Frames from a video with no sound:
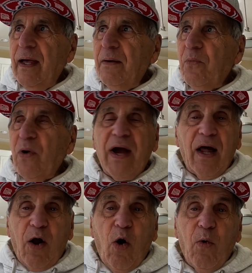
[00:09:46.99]
We
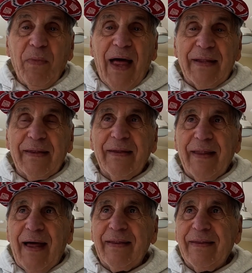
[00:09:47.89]
got home
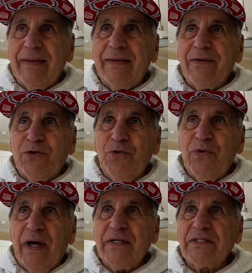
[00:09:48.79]
that 2
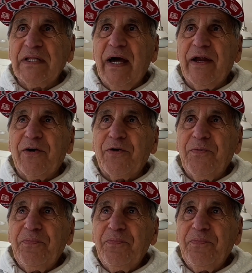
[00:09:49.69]
days later.